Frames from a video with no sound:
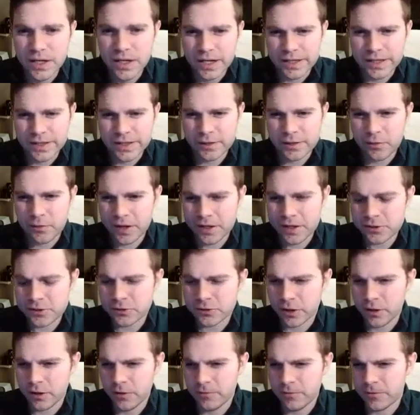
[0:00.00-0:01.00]
In the grand
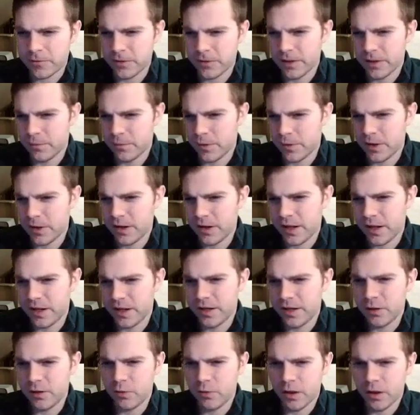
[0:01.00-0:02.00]
struggle for liberty
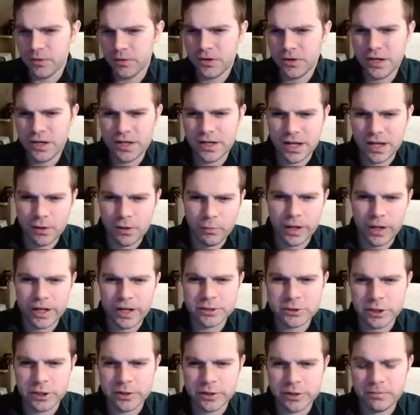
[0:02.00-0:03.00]
and equality now
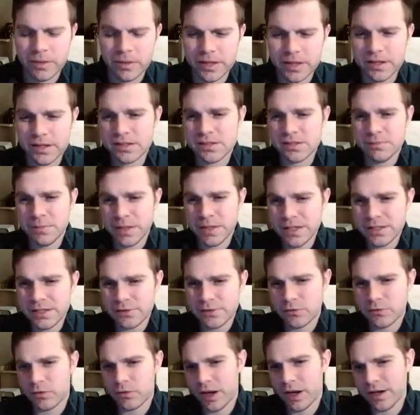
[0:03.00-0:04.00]
waging, it is meet,
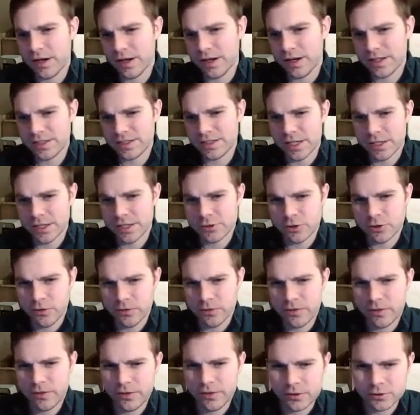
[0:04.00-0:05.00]
right, and
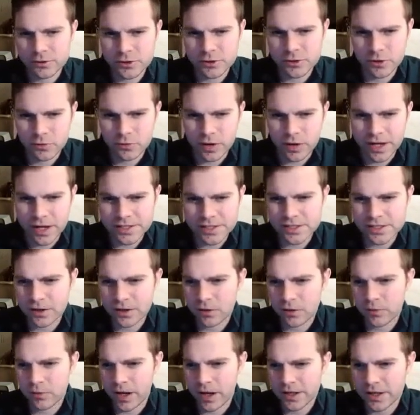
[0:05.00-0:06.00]
essential that there should arise in
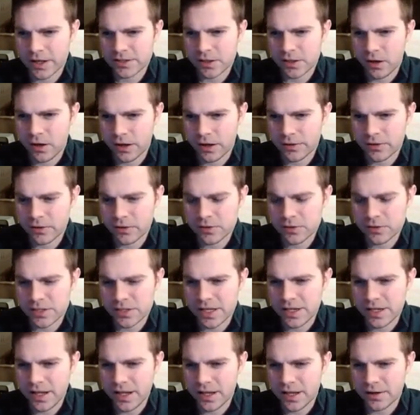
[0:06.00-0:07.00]
our ranks authors
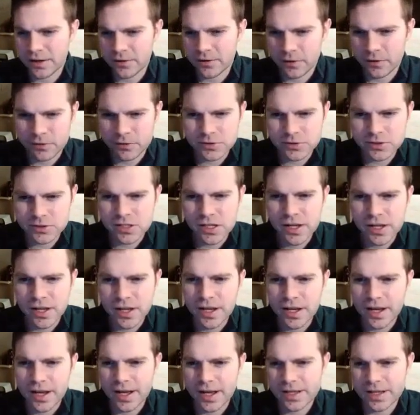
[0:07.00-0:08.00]
and editors,
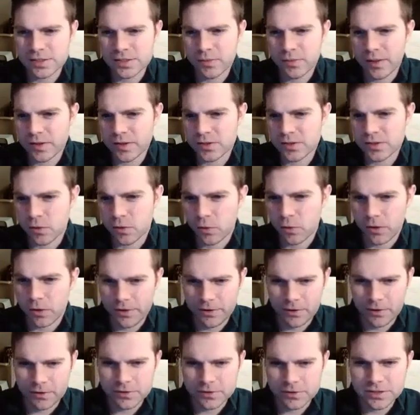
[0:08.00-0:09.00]
as well as
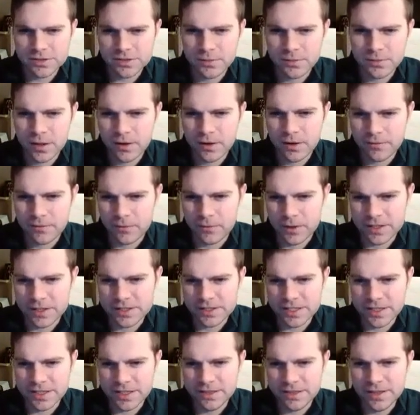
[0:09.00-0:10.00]
orators, for it
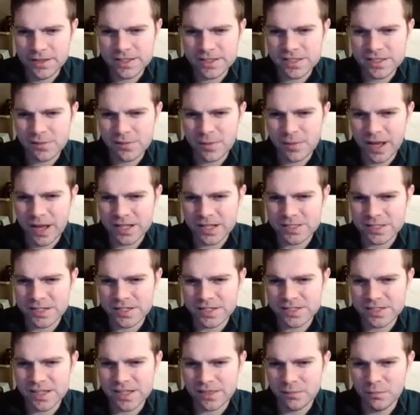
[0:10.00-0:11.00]
is in these
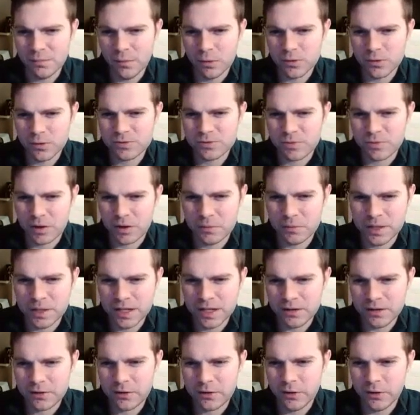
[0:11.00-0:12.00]
capacities that the most
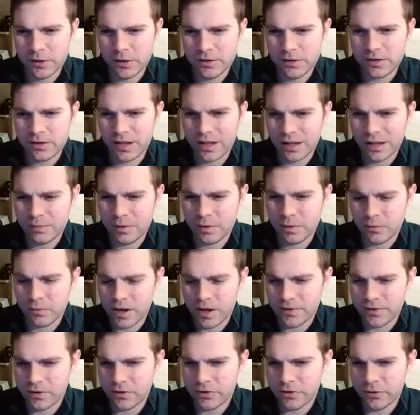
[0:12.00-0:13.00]
permanent good can be
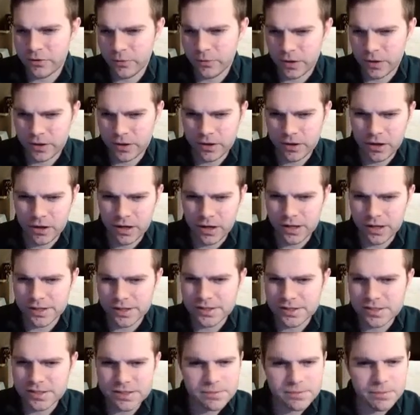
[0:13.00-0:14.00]
rendered to our
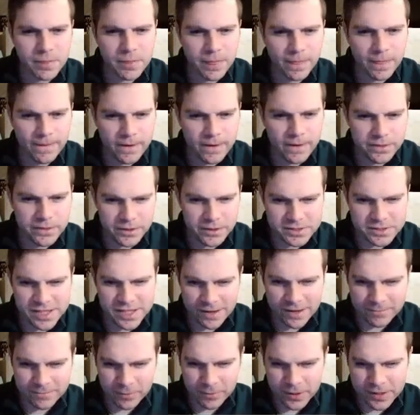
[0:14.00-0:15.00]
cause. There's
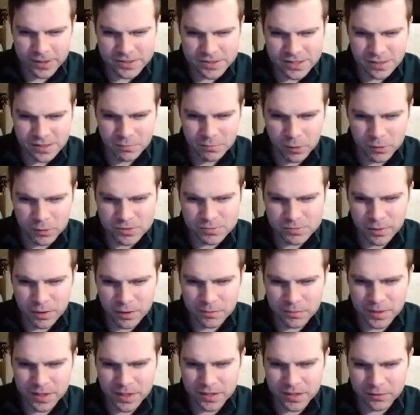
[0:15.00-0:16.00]
that phrase, the most
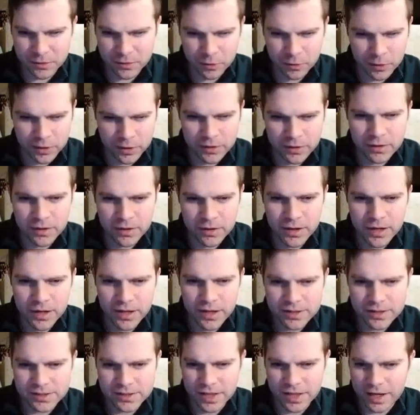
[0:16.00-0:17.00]
permanent good.
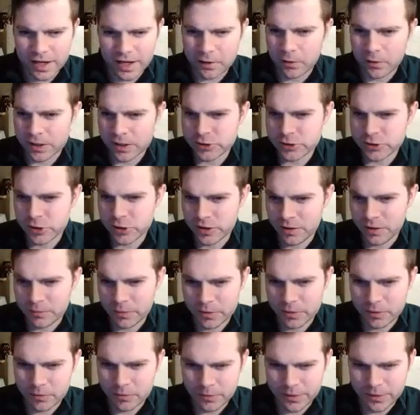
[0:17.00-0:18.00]
So that question
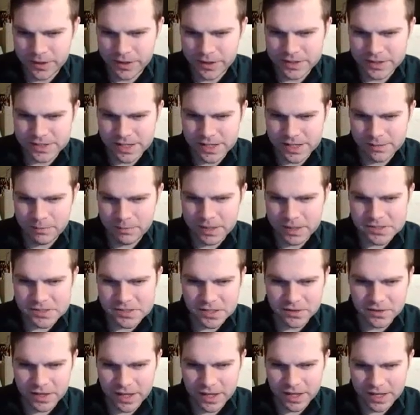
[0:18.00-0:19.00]
number 3 is
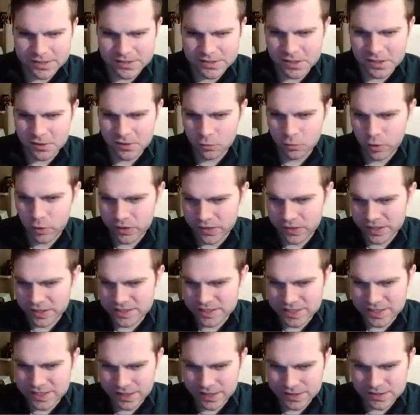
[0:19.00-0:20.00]
basically asking what
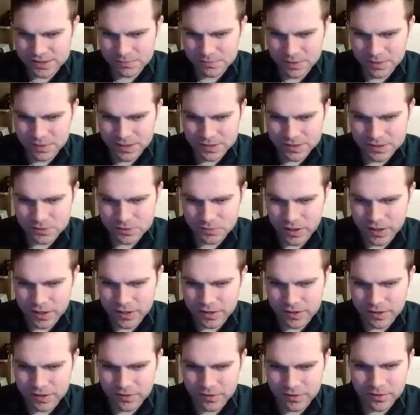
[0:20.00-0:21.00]
this sentence means
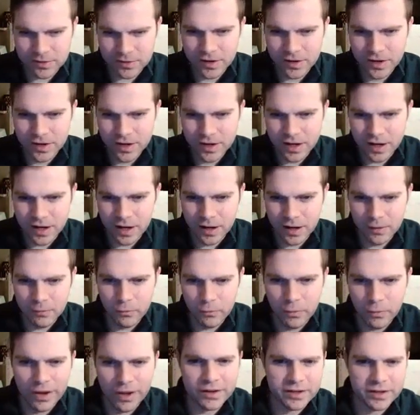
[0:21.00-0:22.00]
right here.
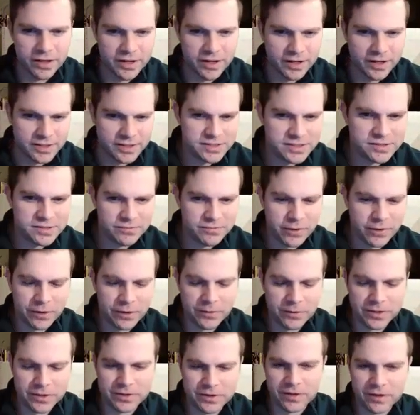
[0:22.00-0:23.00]
What does
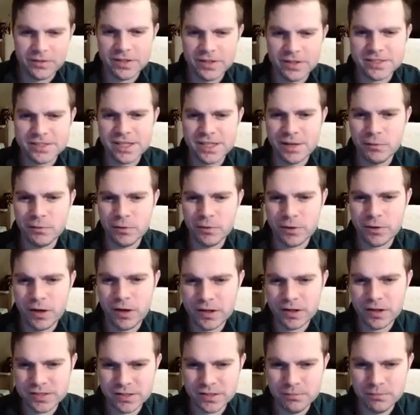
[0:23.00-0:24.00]
Frederick Douglass say will
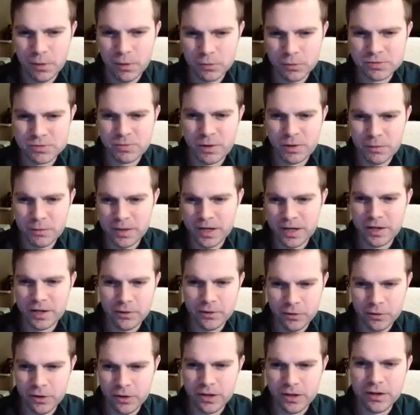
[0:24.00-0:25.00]
cause the most
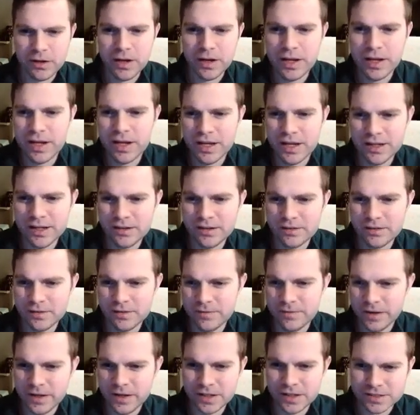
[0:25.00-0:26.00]
permanent good in
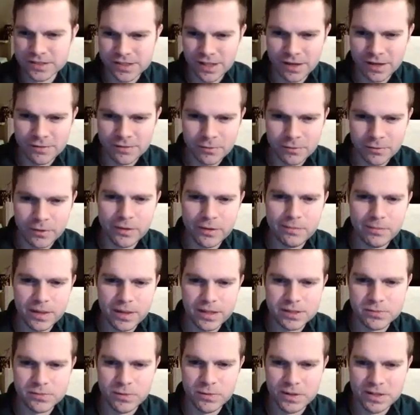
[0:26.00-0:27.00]
defeating slavery?
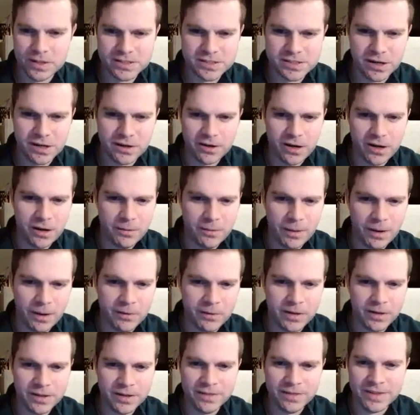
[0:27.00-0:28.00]
It's what he's talking
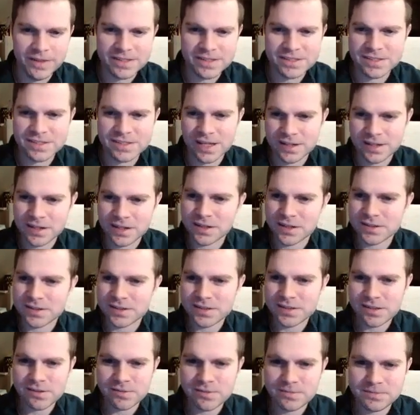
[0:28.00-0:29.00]
about in this
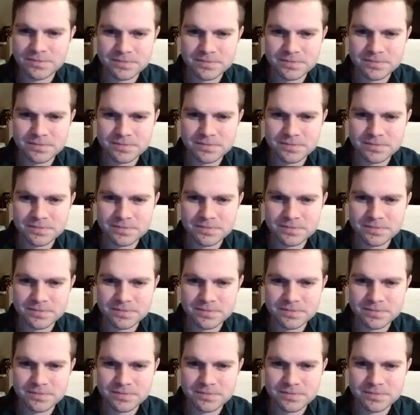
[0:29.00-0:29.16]
sentence.